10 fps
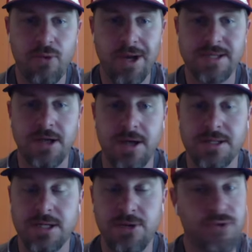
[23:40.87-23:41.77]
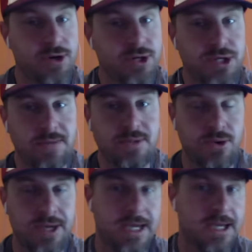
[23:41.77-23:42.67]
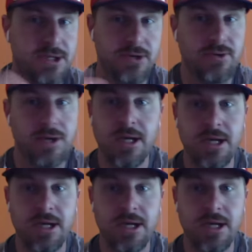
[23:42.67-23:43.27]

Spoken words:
what his cost can do for your team, so he can get you,